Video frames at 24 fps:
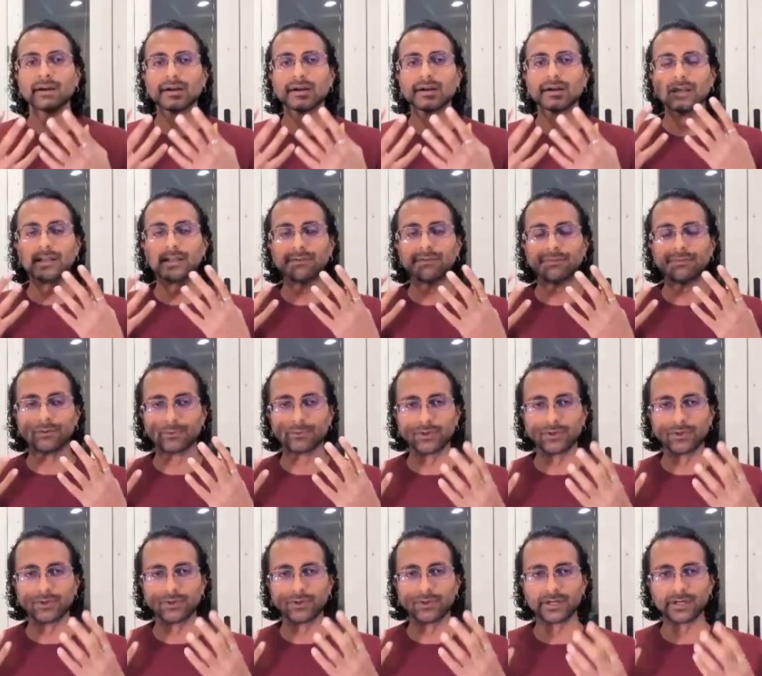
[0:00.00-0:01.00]
if you want
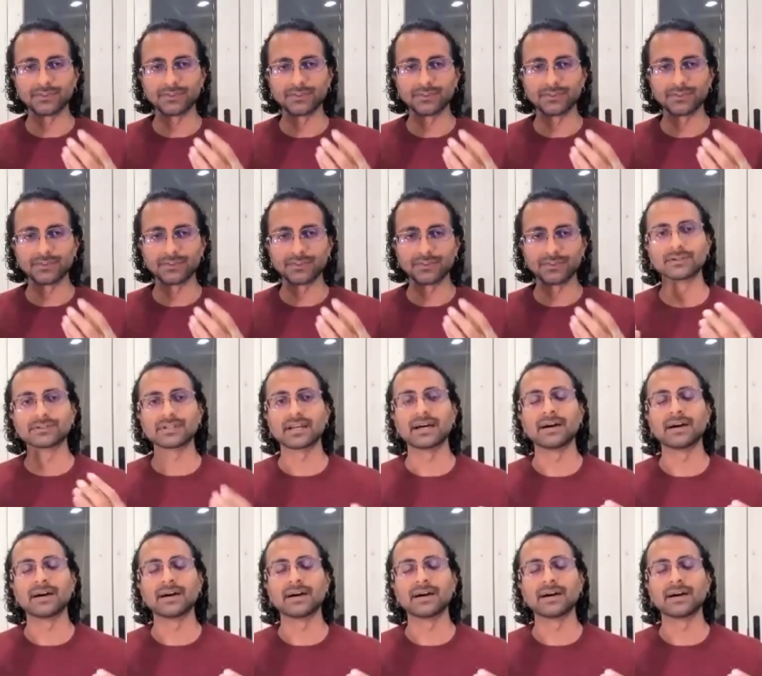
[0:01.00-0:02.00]
those roots to go
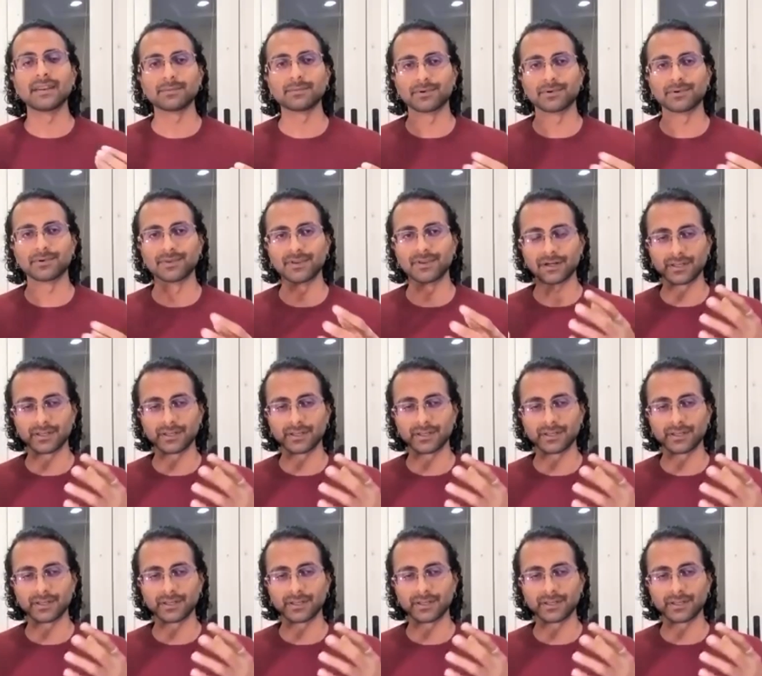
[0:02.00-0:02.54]
down and deep